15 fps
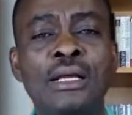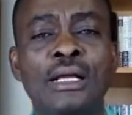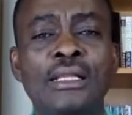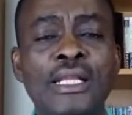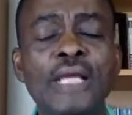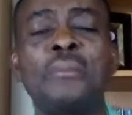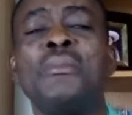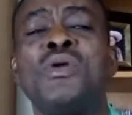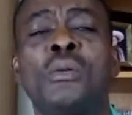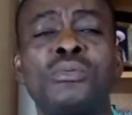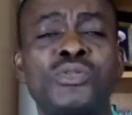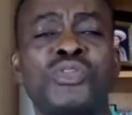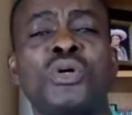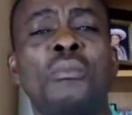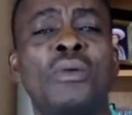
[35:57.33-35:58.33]
link me up
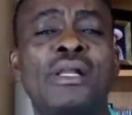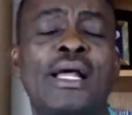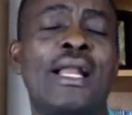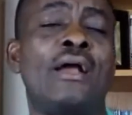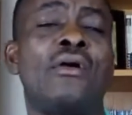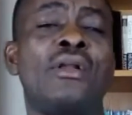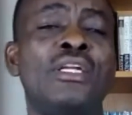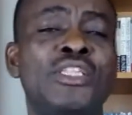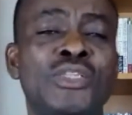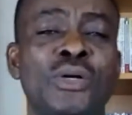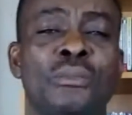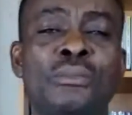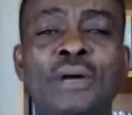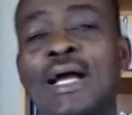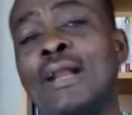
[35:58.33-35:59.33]
to somebody, and I got a
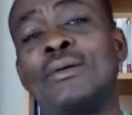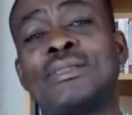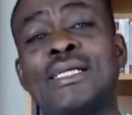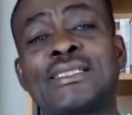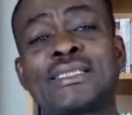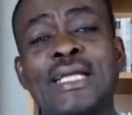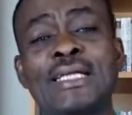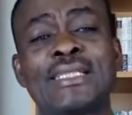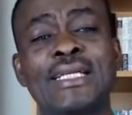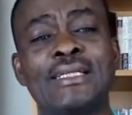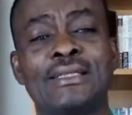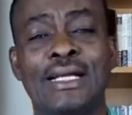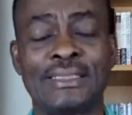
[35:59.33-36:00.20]
job. And I was excited.